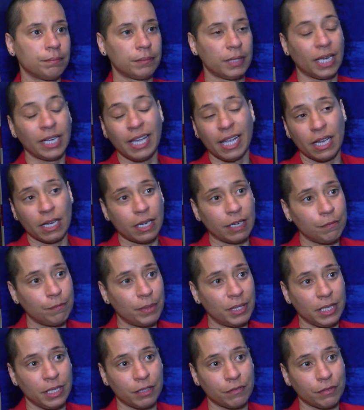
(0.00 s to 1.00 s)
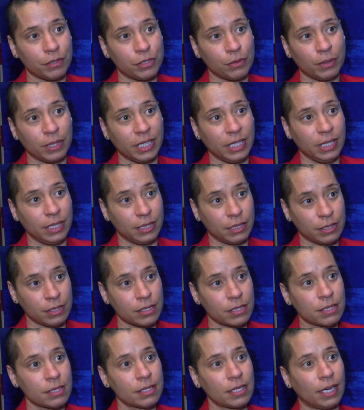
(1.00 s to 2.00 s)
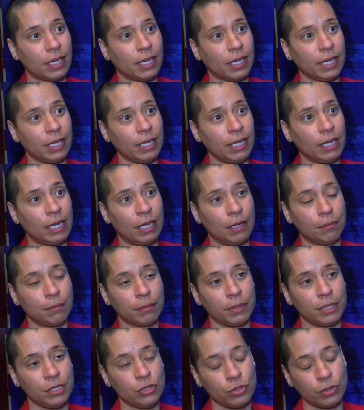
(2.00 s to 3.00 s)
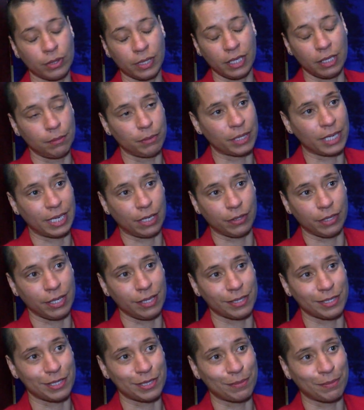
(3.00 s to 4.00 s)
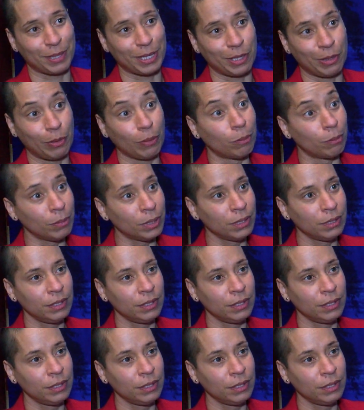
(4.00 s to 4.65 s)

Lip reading: Again, I've been here for 20 years. I enjoy Humboldt County. This is my home.